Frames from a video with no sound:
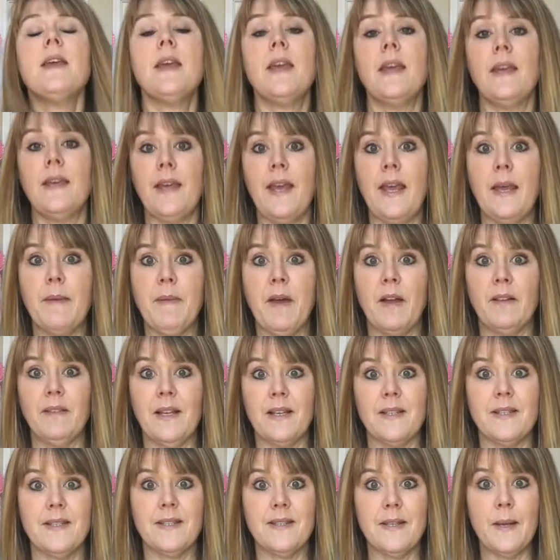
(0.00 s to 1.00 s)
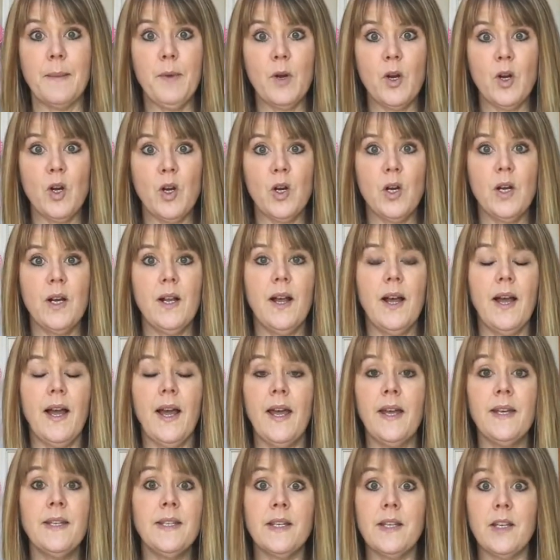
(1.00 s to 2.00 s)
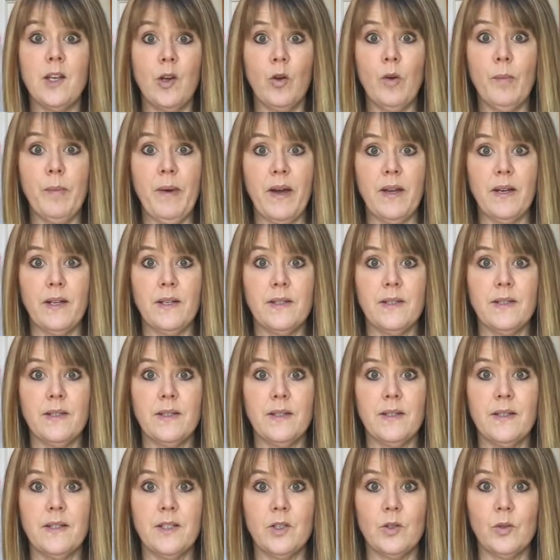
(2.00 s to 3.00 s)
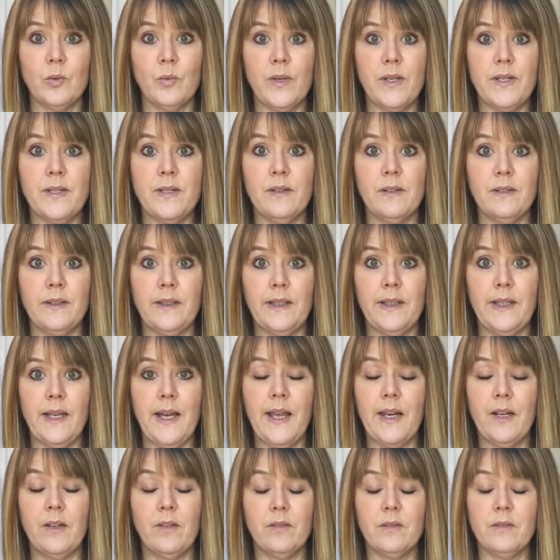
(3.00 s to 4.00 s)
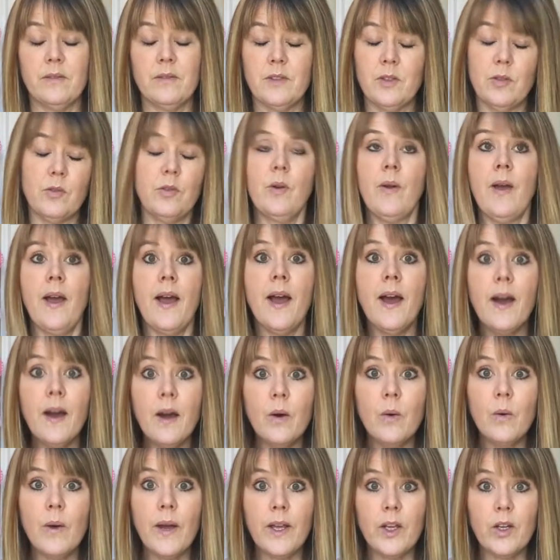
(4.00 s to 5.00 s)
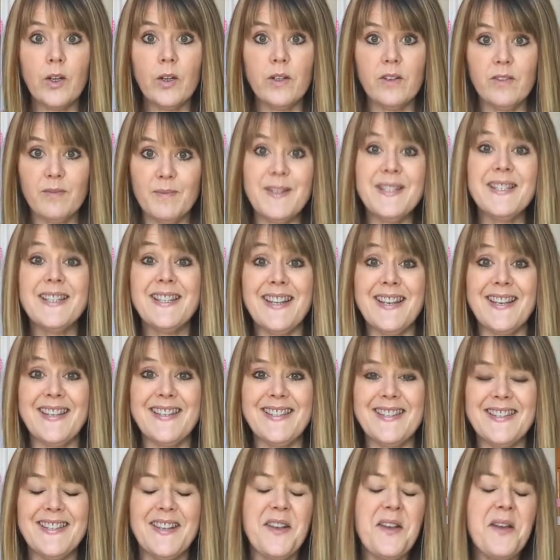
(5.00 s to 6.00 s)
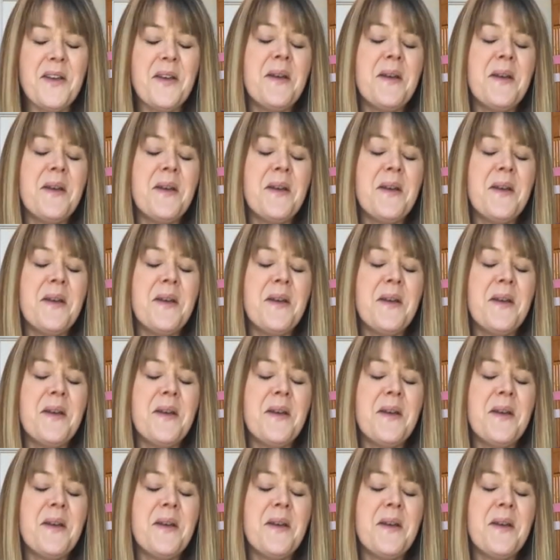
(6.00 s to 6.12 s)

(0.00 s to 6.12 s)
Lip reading: It came out last summer. I didn't know about it until recently. I don't know how I could have missed this.